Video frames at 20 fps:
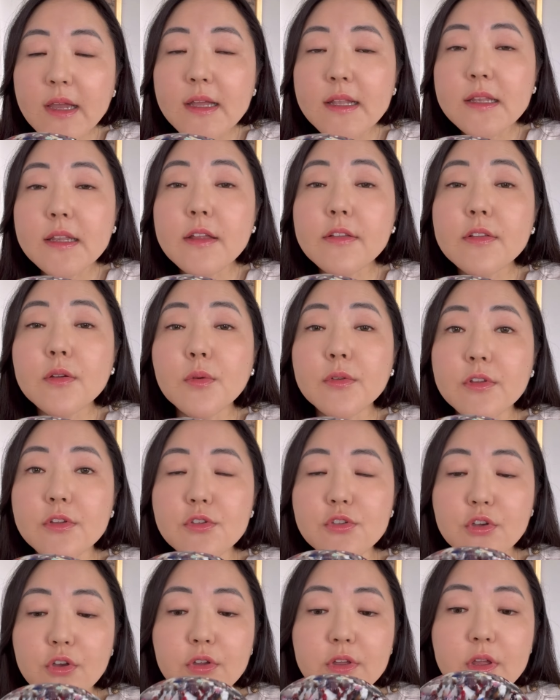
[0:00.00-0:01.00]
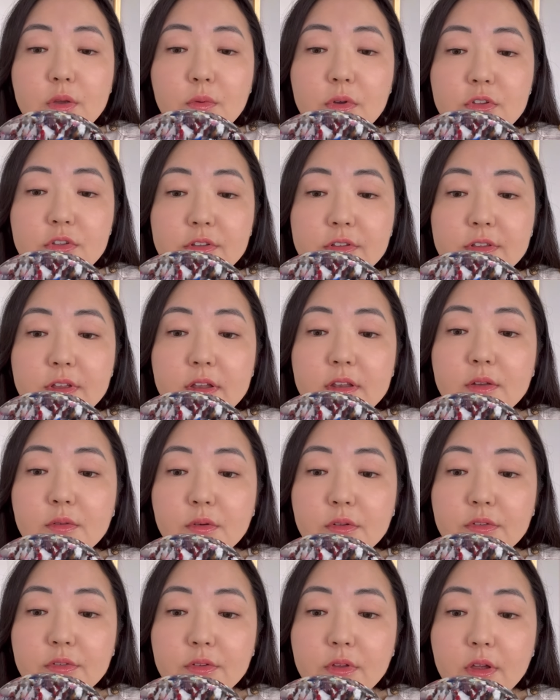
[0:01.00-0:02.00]
Lisa wasn't joking when she said it
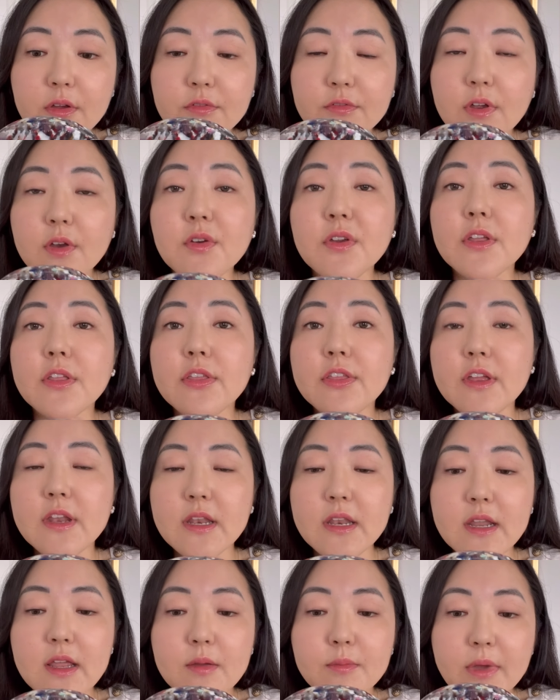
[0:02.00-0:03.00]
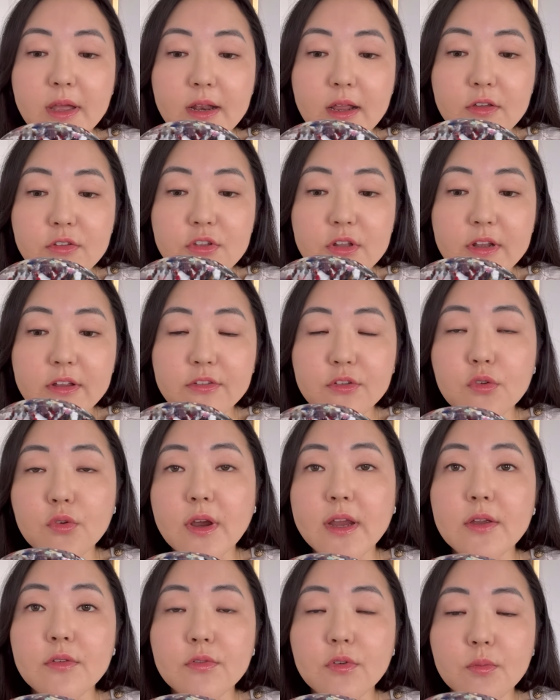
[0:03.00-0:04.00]
was a very thin nib, and actually it's
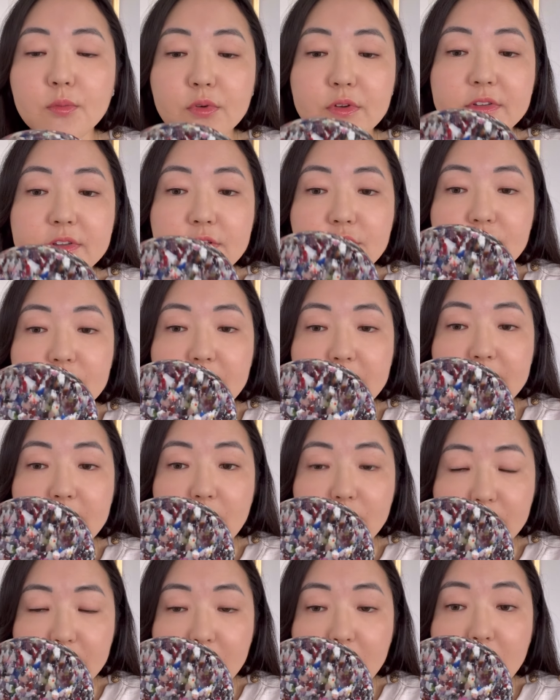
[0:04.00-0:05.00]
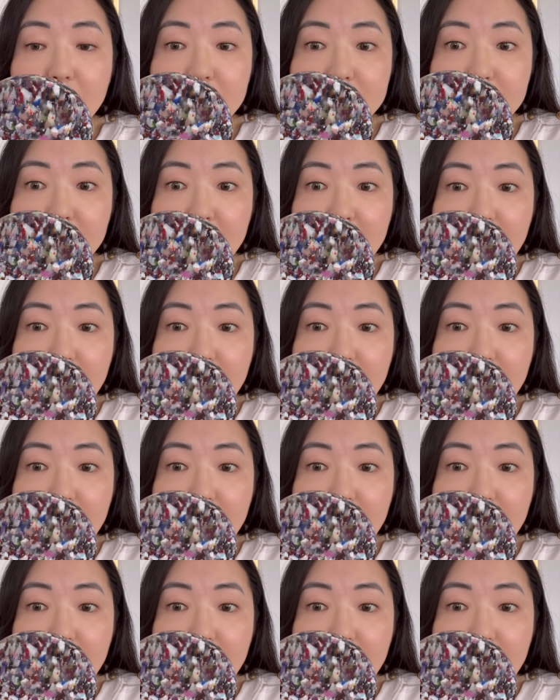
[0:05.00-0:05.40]
great for precision in that regard.